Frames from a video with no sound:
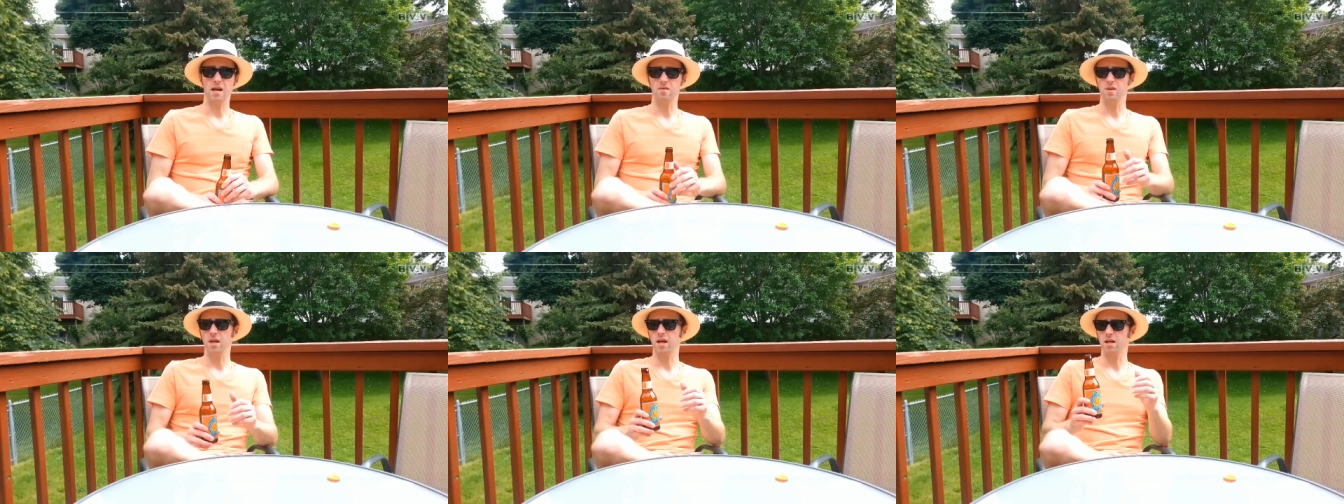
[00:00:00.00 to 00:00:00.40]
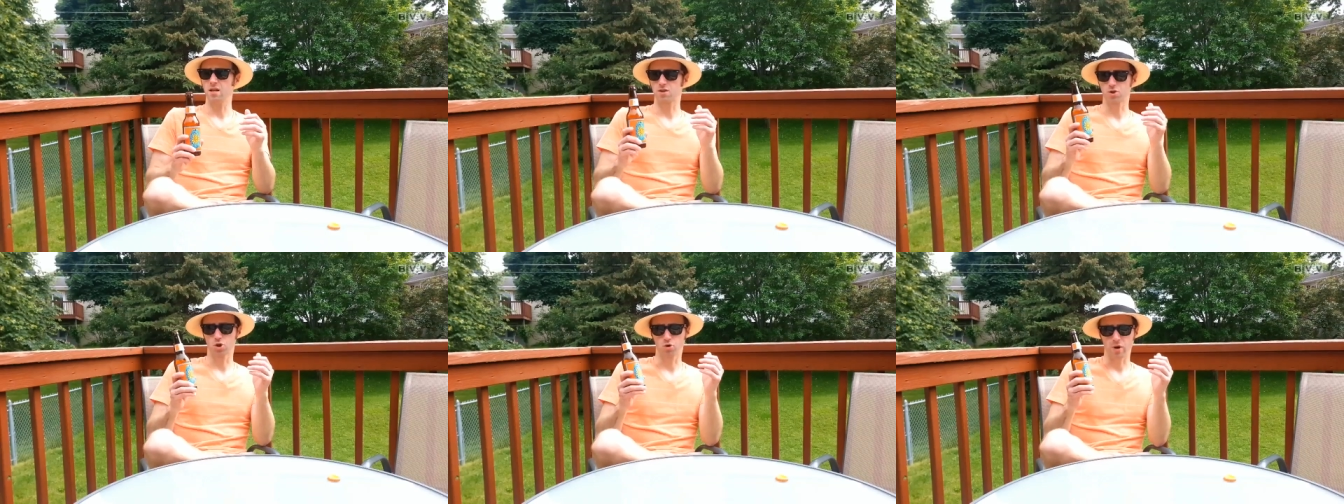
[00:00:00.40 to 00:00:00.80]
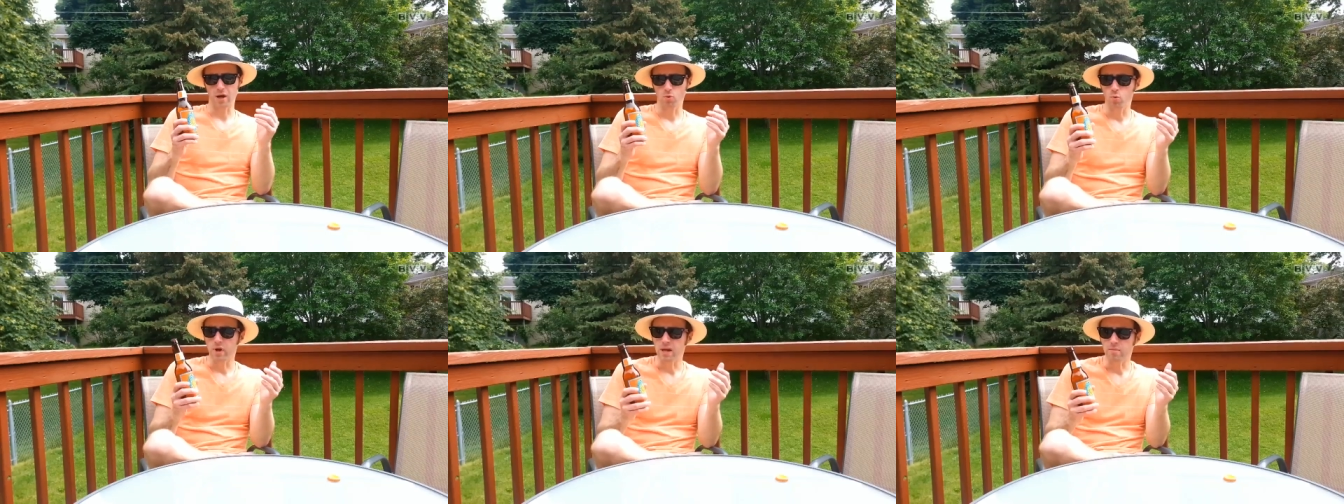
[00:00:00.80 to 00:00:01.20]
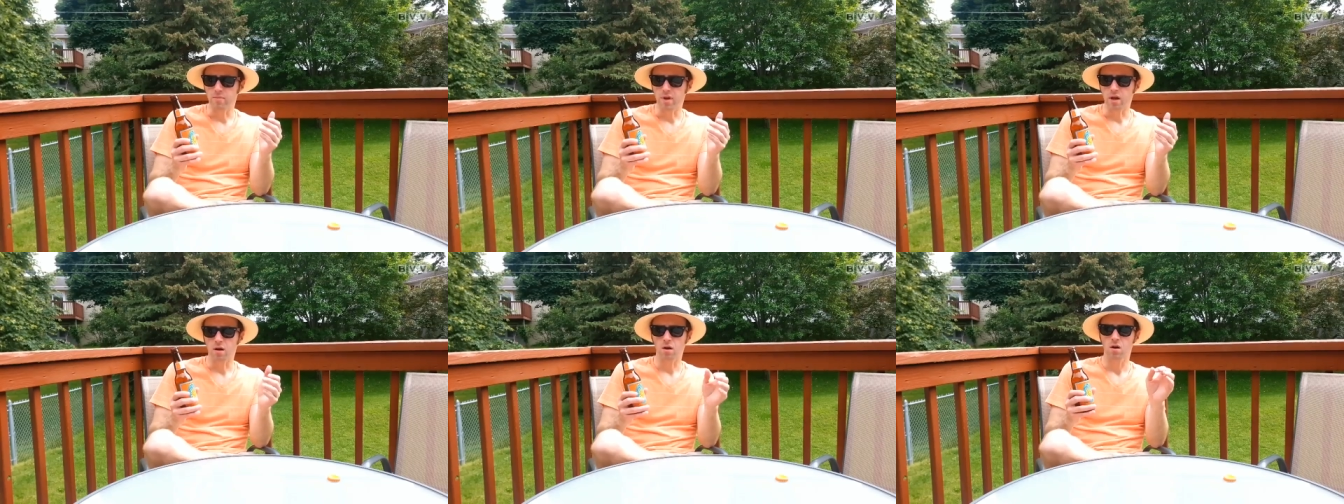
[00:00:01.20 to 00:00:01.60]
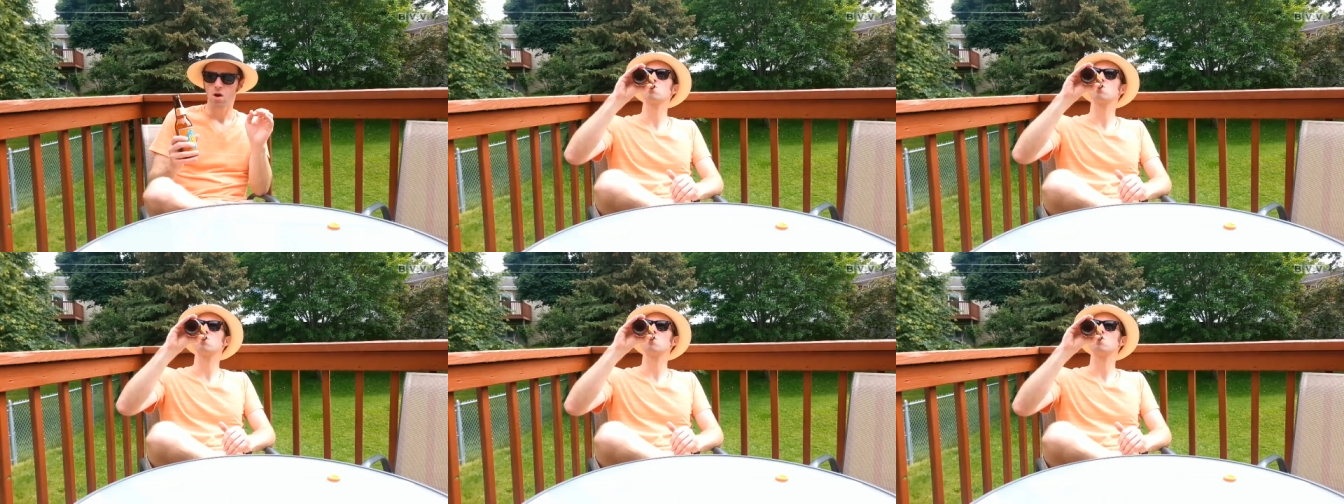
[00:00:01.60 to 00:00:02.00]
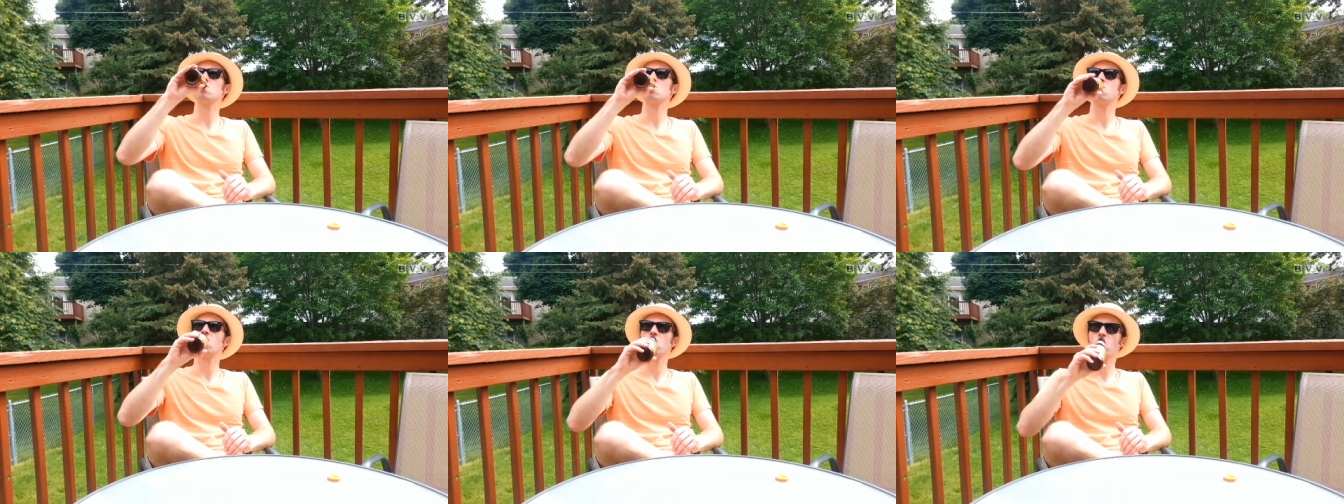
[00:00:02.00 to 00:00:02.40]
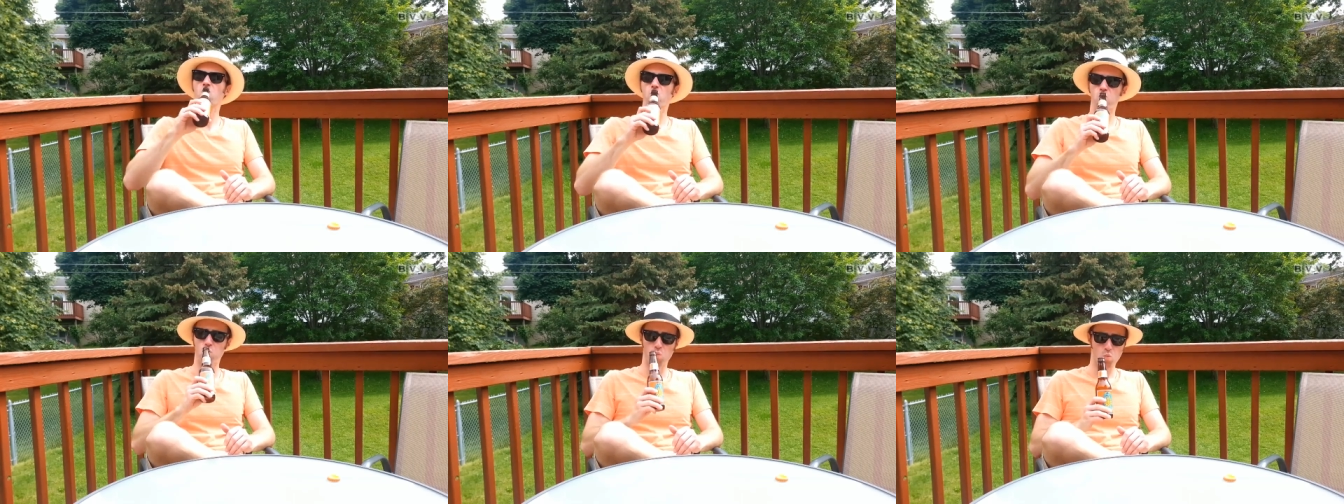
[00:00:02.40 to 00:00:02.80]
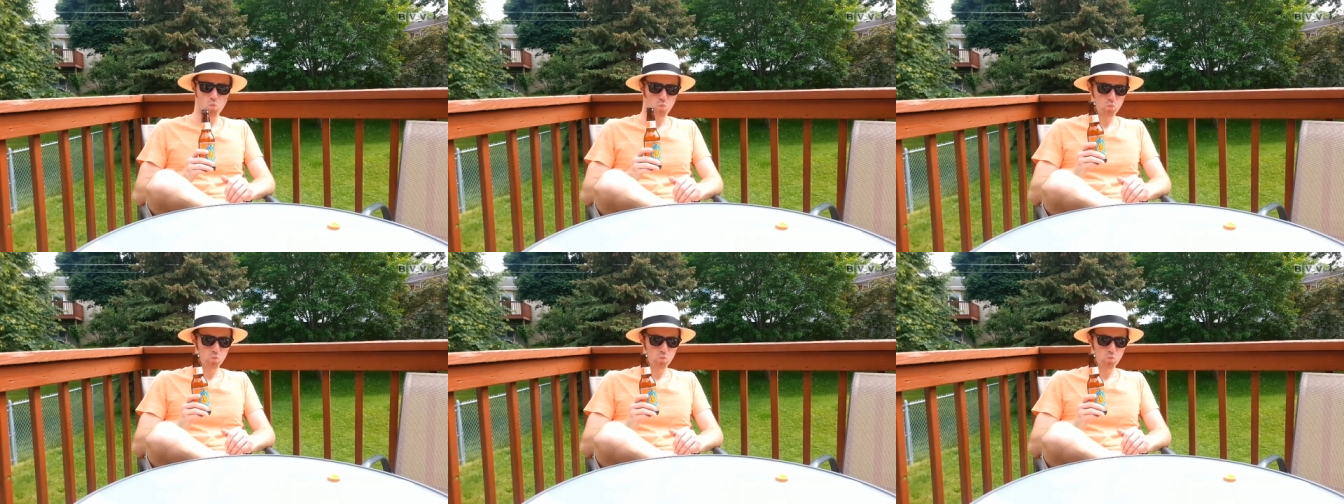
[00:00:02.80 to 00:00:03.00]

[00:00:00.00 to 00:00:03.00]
In the end, it's a great wheat beer with a subtle spice in